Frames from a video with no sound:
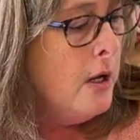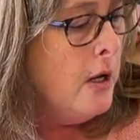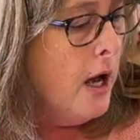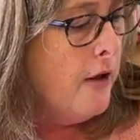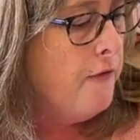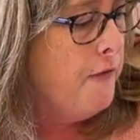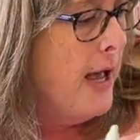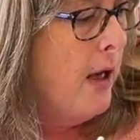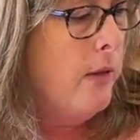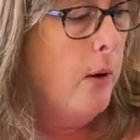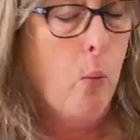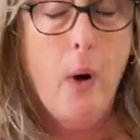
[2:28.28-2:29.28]
I
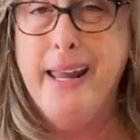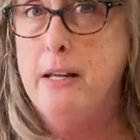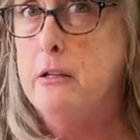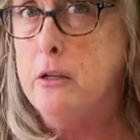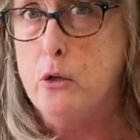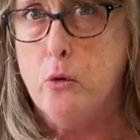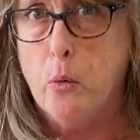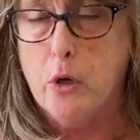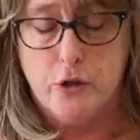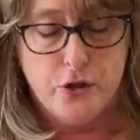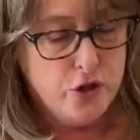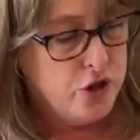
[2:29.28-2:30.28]
found that white glue
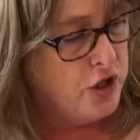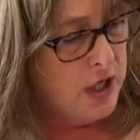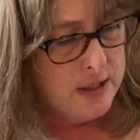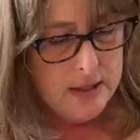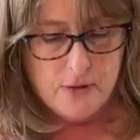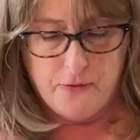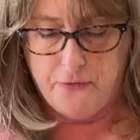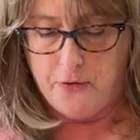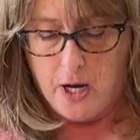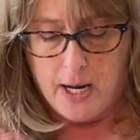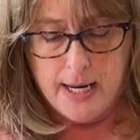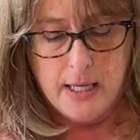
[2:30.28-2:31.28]
works just
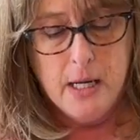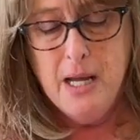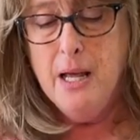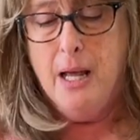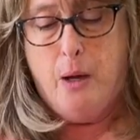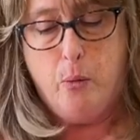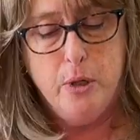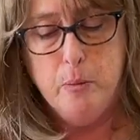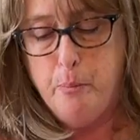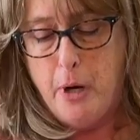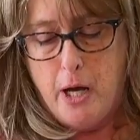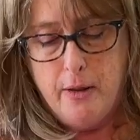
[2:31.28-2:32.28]
fine. I
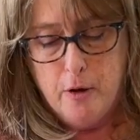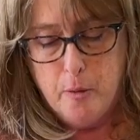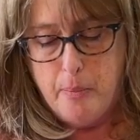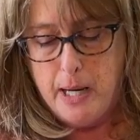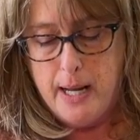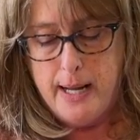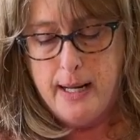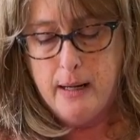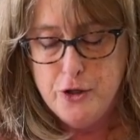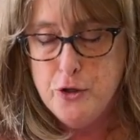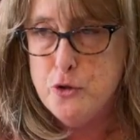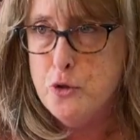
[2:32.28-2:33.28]
wouldn't bother buying
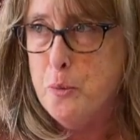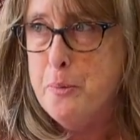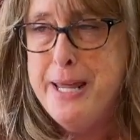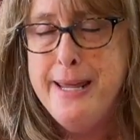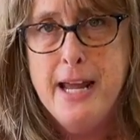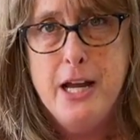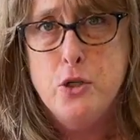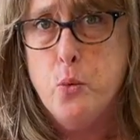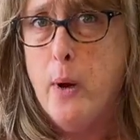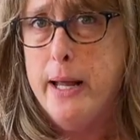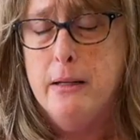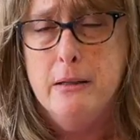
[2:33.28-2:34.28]
neutral pH
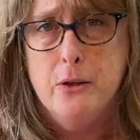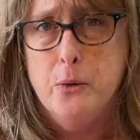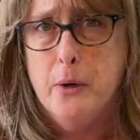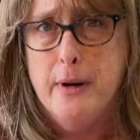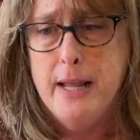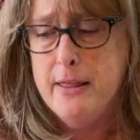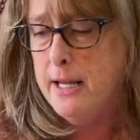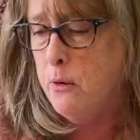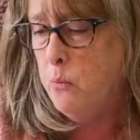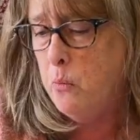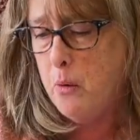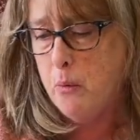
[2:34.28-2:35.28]
white glue or
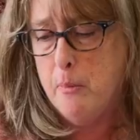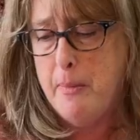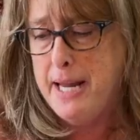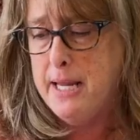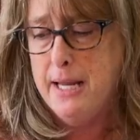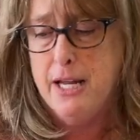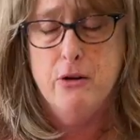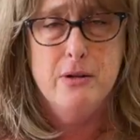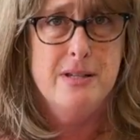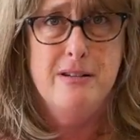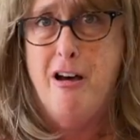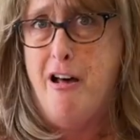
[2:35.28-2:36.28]
anything. What we're making here
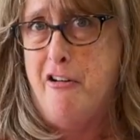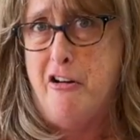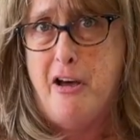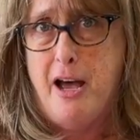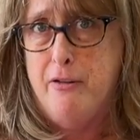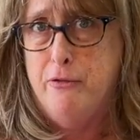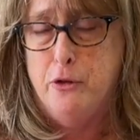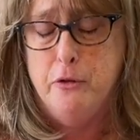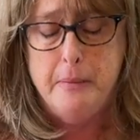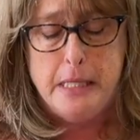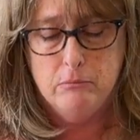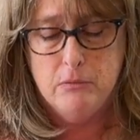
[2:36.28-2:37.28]
is not
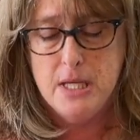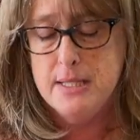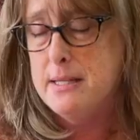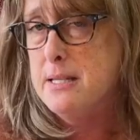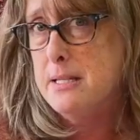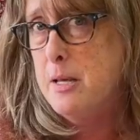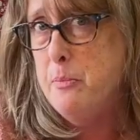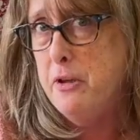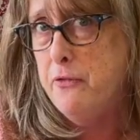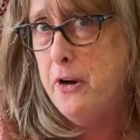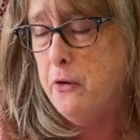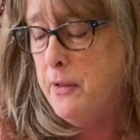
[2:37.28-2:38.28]
archival. This can be
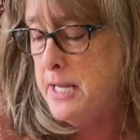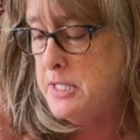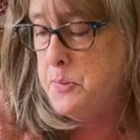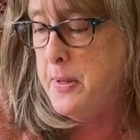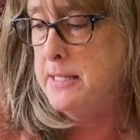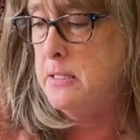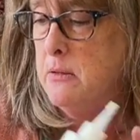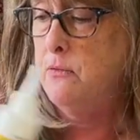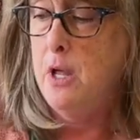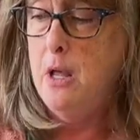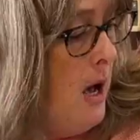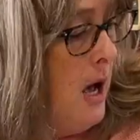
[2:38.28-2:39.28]
fairly expensive.
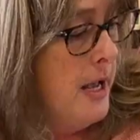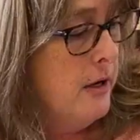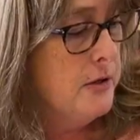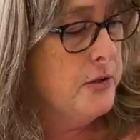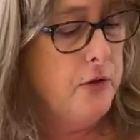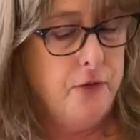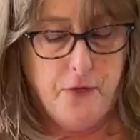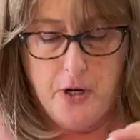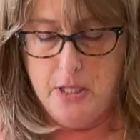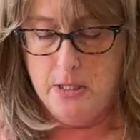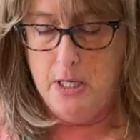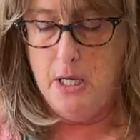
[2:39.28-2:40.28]
I also
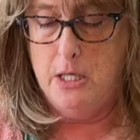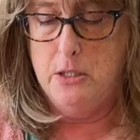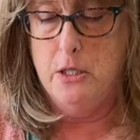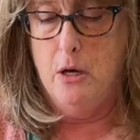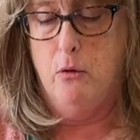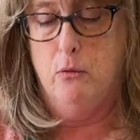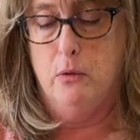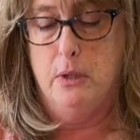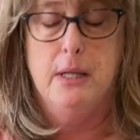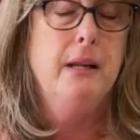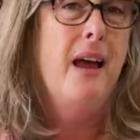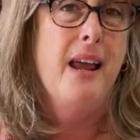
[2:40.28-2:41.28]
find that I don't
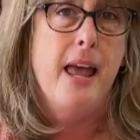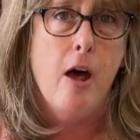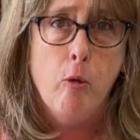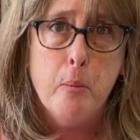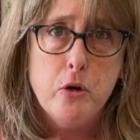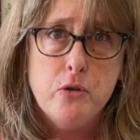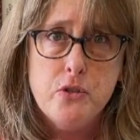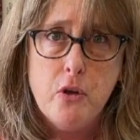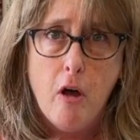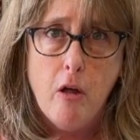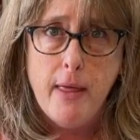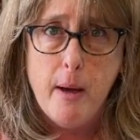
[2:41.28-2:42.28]
really like Elmer's
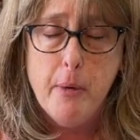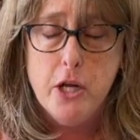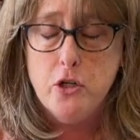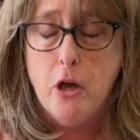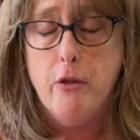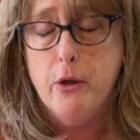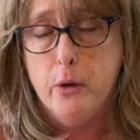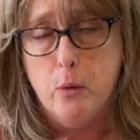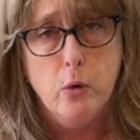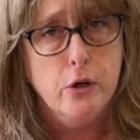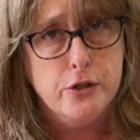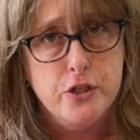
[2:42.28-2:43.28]
all that much, although it
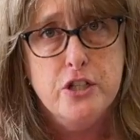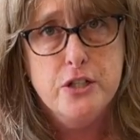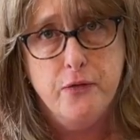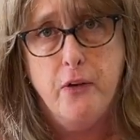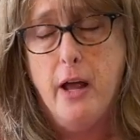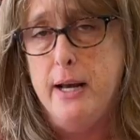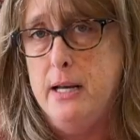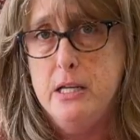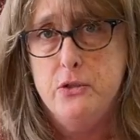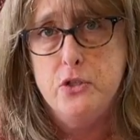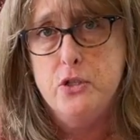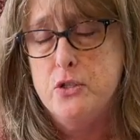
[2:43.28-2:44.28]
works just fine.
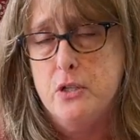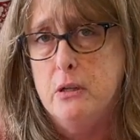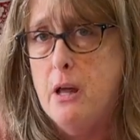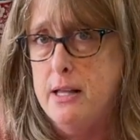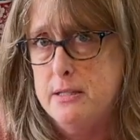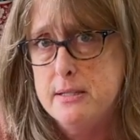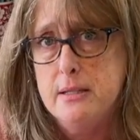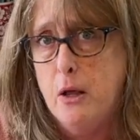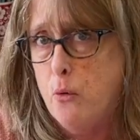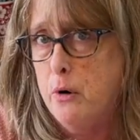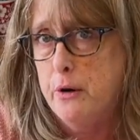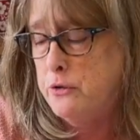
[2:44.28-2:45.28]
It's just a lot
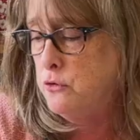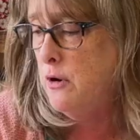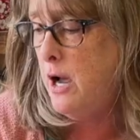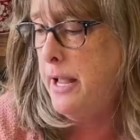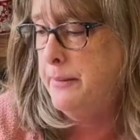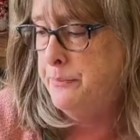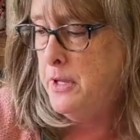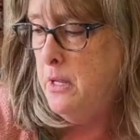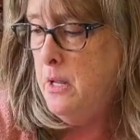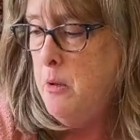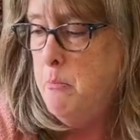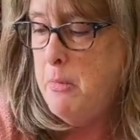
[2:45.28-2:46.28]
slower to dry.
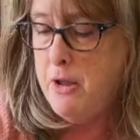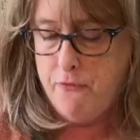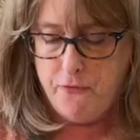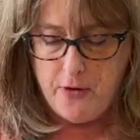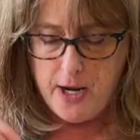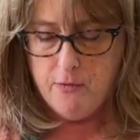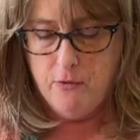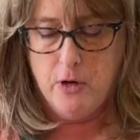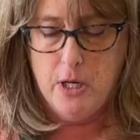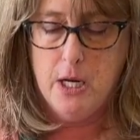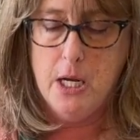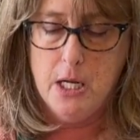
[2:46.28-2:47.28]
My
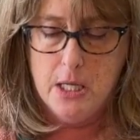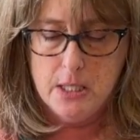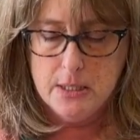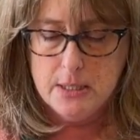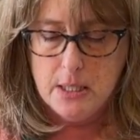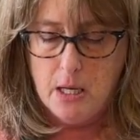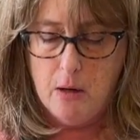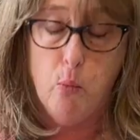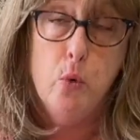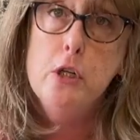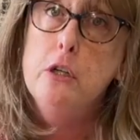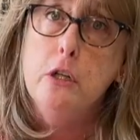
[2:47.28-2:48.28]
favorite is
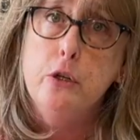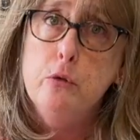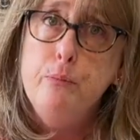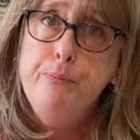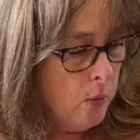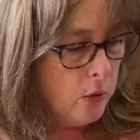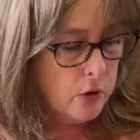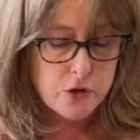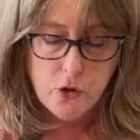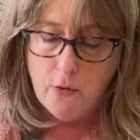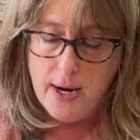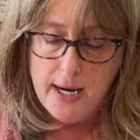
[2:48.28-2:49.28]
wood glue.
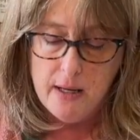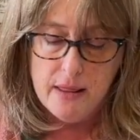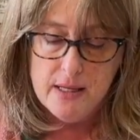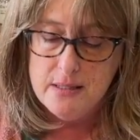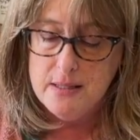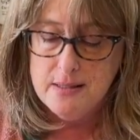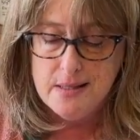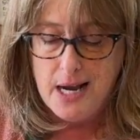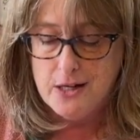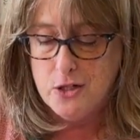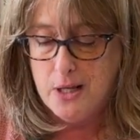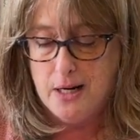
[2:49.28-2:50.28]
Works great. This is
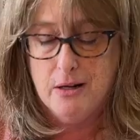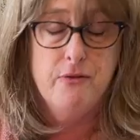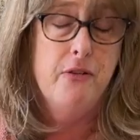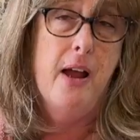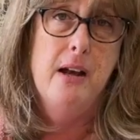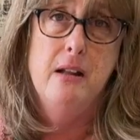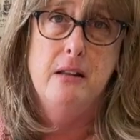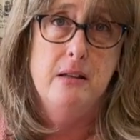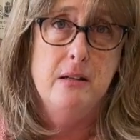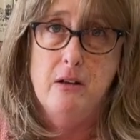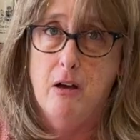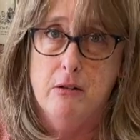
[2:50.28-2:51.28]
actually, I can find at
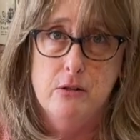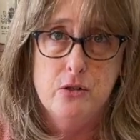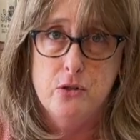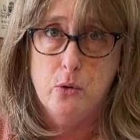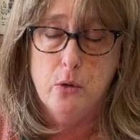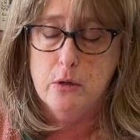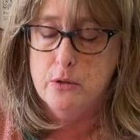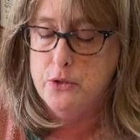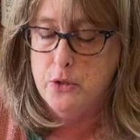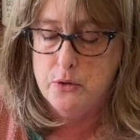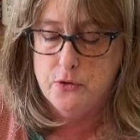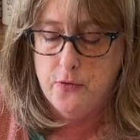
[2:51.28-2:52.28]
the dollar store,
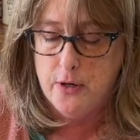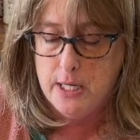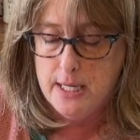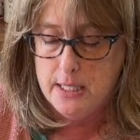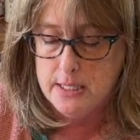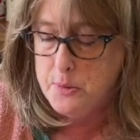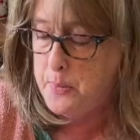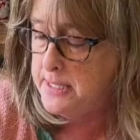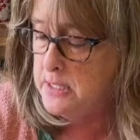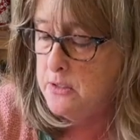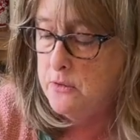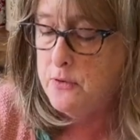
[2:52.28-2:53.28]
so it's very
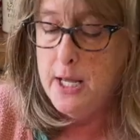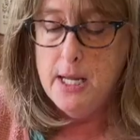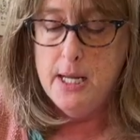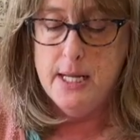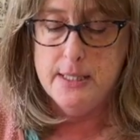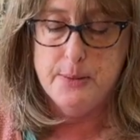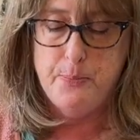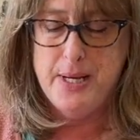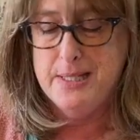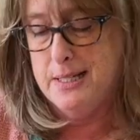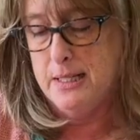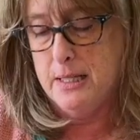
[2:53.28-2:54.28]
inexpensive. It's
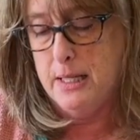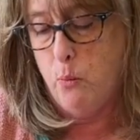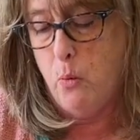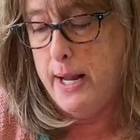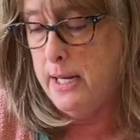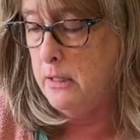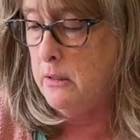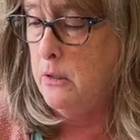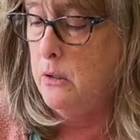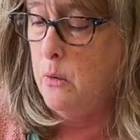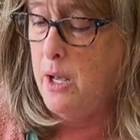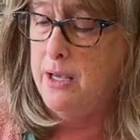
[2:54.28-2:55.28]
basically white
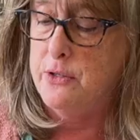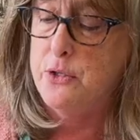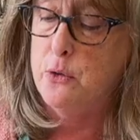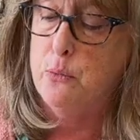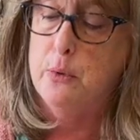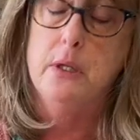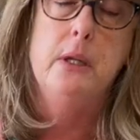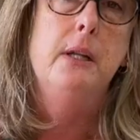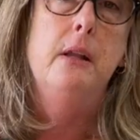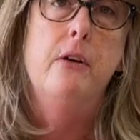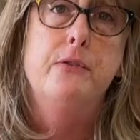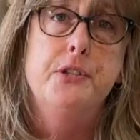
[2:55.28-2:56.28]
glue. I also really
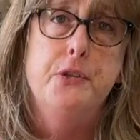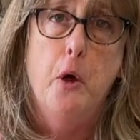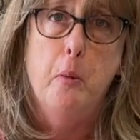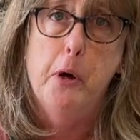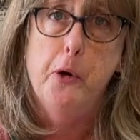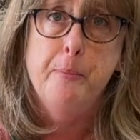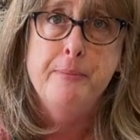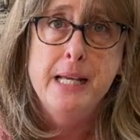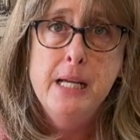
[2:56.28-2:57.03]
love Sobo.